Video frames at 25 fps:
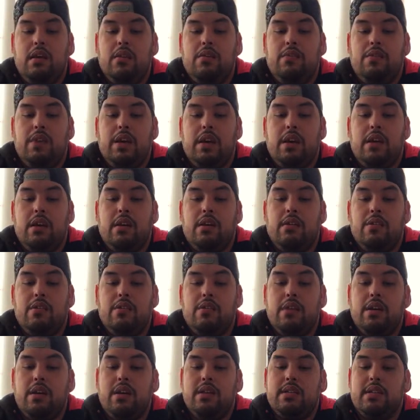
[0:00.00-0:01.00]
figure
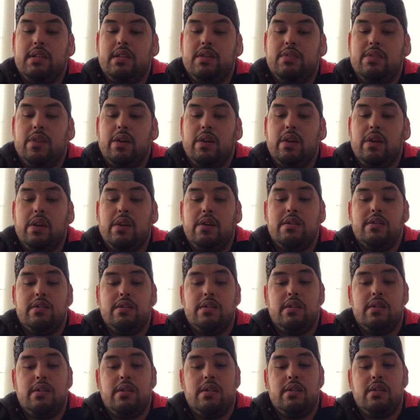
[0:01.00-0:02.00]
for SH Figure Arts,
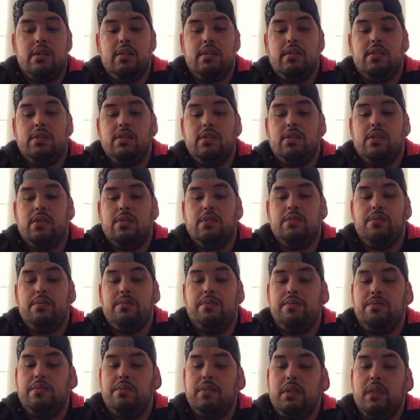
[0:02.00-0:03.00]
so
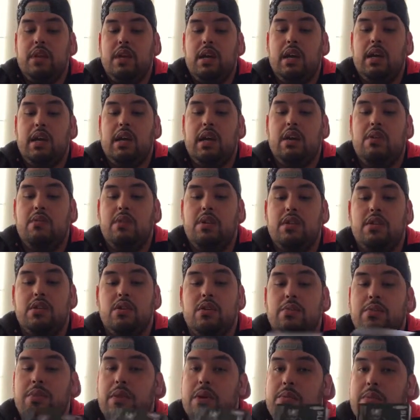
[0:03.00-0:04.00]
I can't wait to
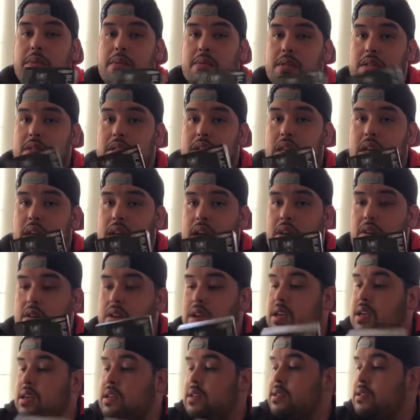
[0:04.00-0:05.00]
open them and see how
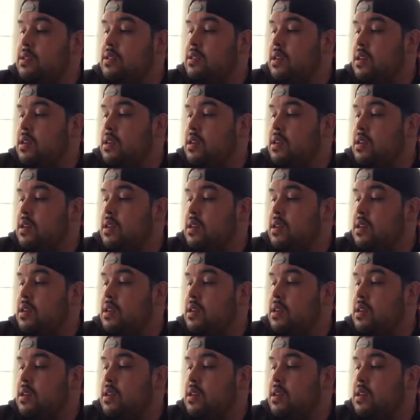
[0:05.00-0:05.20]
he is.